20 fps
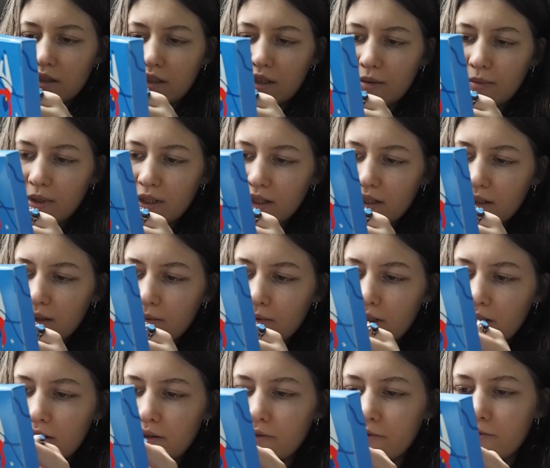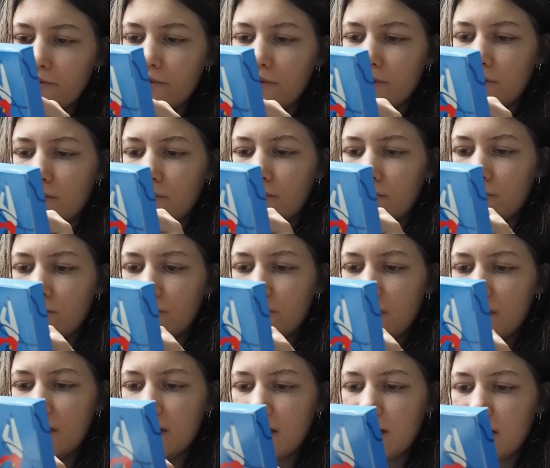I'm a little bit
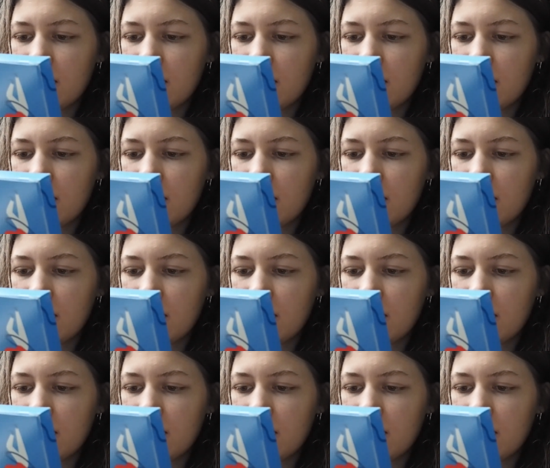confused.